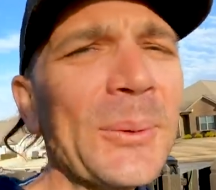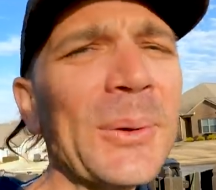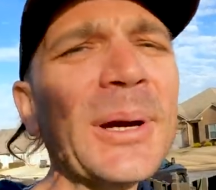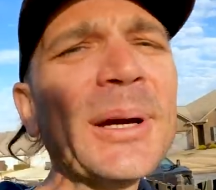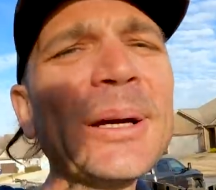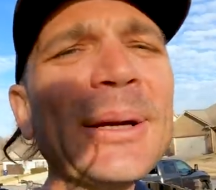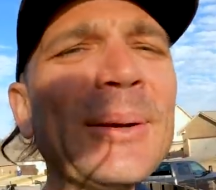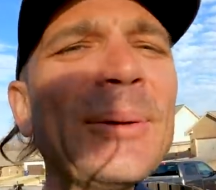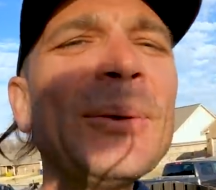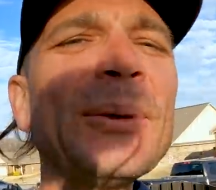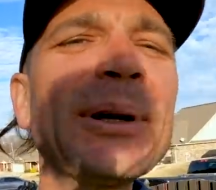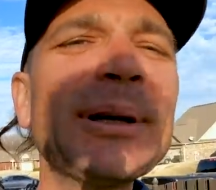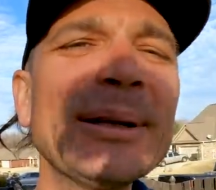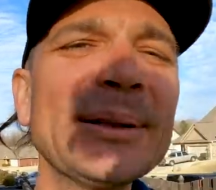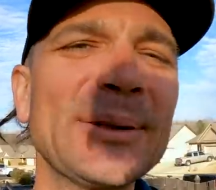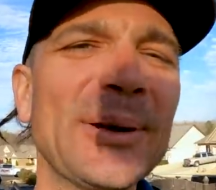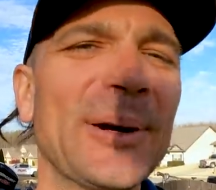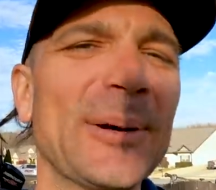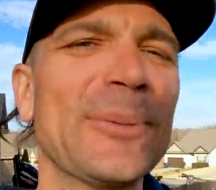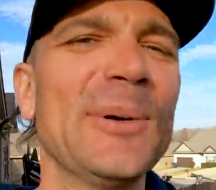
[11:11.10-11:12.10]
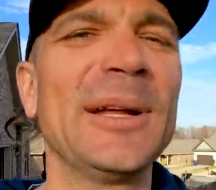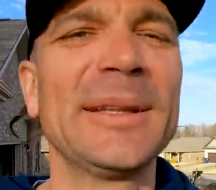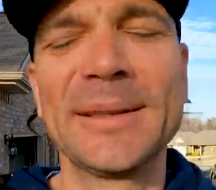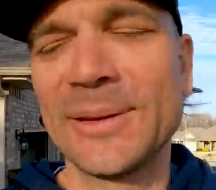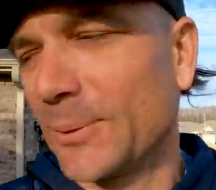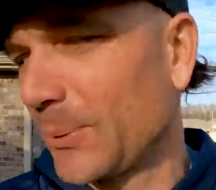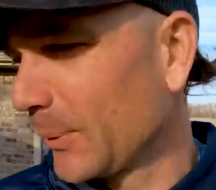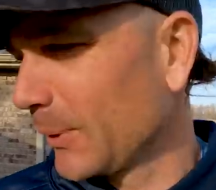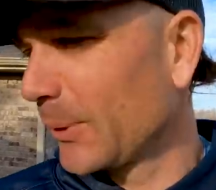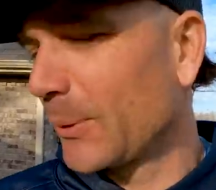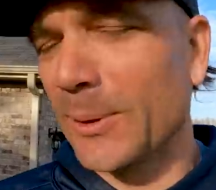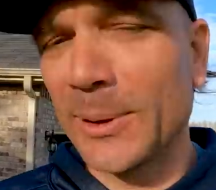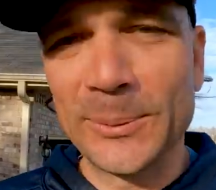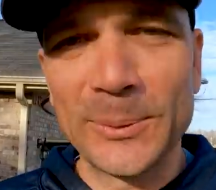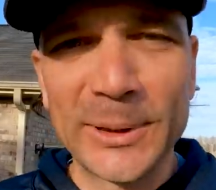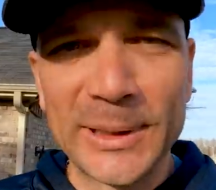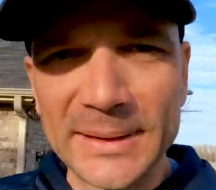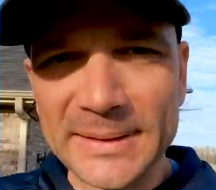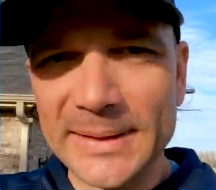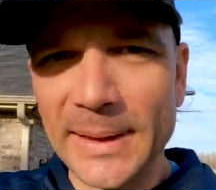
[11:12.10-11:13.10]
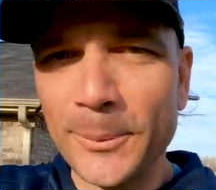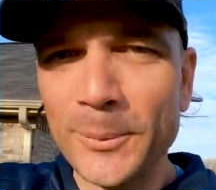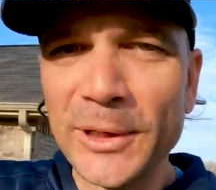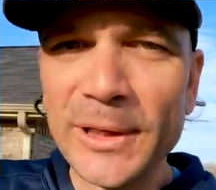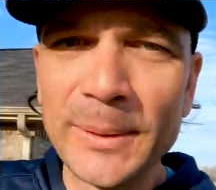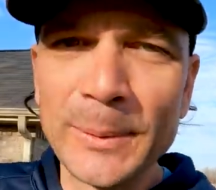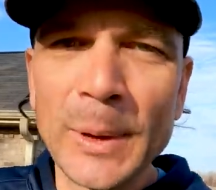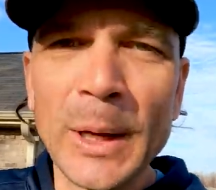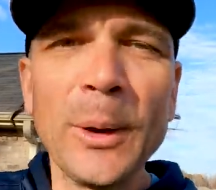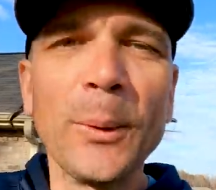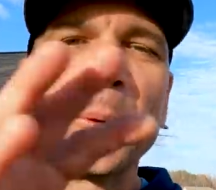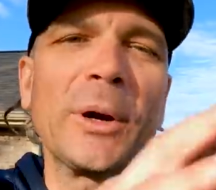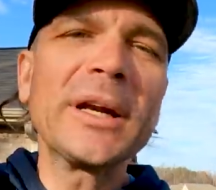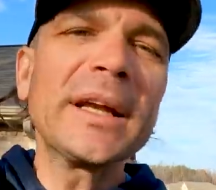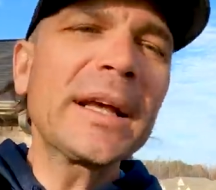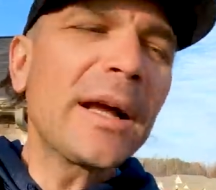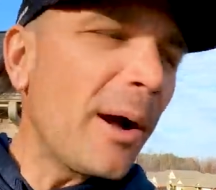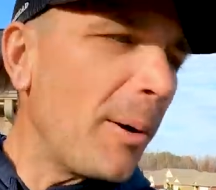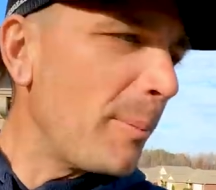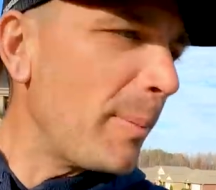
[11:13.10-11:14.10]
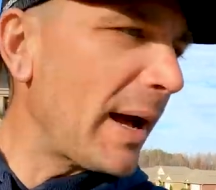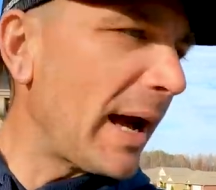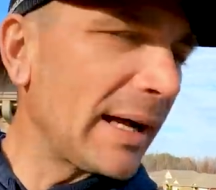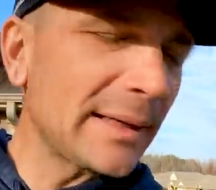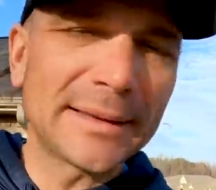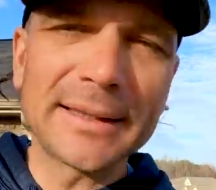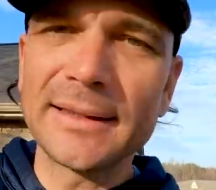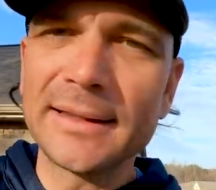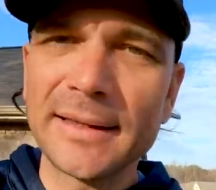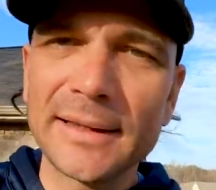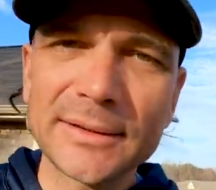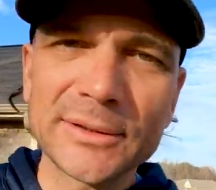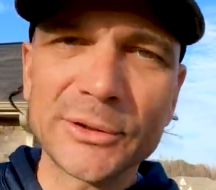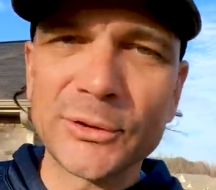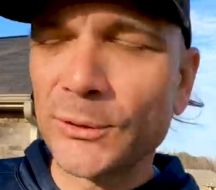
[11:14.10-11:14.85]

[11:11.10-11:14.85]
we're gonna we're gonna talk about this really quick because I'm gonna we're gonna come back to the other